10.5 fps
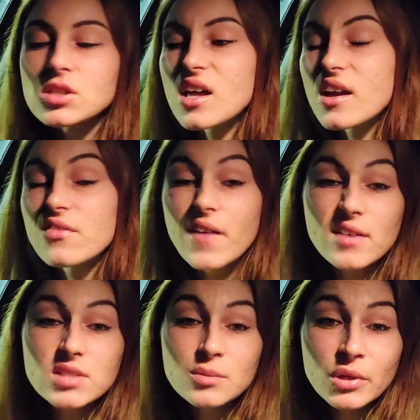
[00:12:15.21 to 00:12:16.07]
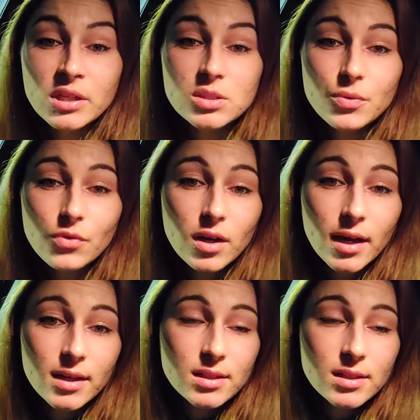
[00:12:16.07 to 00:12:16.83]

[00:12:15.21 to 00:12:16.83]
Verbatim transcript: So like five, ten minutes before I head